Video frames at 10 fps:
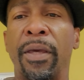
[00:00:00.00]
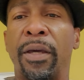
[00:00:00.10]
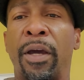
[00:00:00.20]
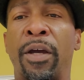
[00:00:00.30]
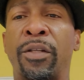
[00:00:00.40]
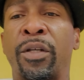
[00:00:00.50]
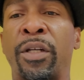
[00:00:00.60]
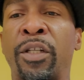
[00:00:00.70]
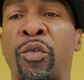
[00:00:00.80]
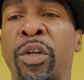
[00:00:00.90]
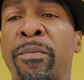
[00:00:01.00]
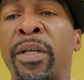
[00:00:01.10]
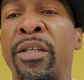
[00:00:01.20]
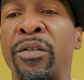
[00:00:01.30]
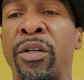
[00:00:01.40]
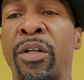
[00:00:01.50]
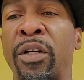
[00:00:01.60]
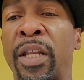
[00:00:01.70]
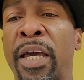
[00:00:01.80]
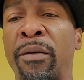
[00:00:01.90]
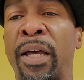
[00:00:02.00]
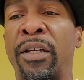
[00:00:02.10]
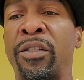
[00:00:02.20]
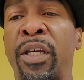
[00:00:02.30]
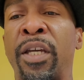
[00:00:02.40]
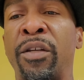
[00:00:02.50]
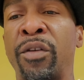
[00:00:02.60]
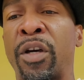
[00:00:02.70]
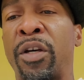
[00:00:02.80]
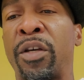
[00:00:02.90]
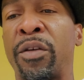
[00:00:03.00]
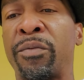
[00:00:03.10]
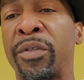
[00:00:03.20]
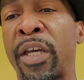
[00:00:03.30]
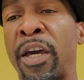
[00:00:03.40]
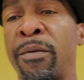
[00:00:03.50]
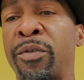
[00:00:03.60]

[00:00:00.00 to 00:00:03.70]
Hair tonic treatments, like I say, scalp